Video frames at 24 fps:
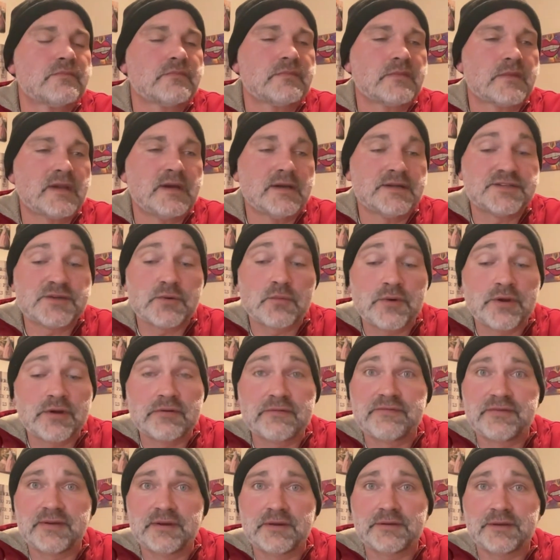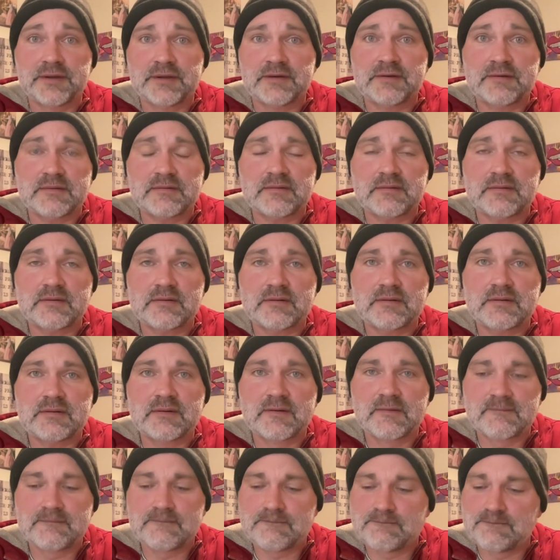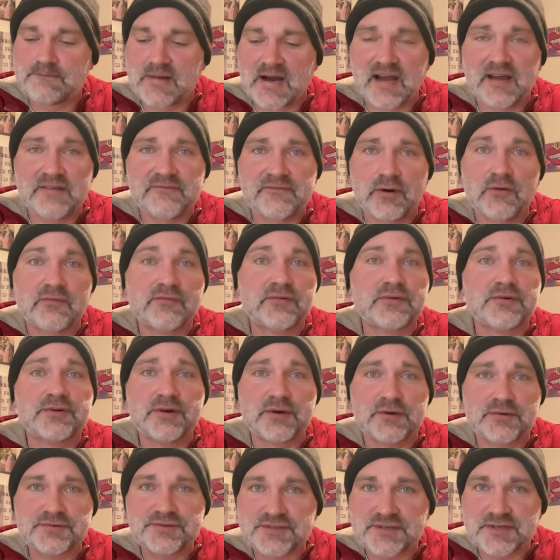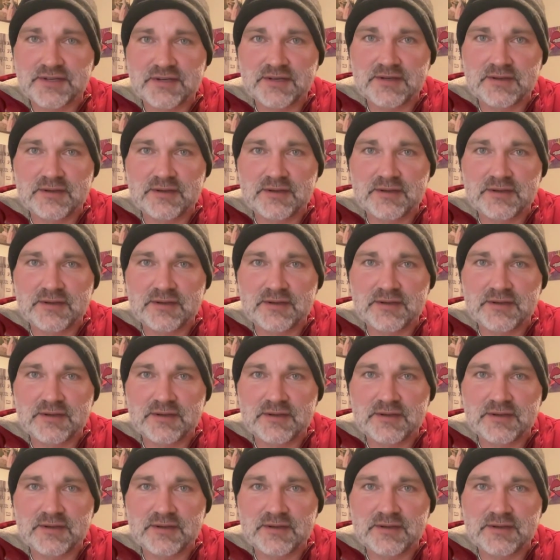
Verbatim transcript: that's a weird feeling. I've overdosed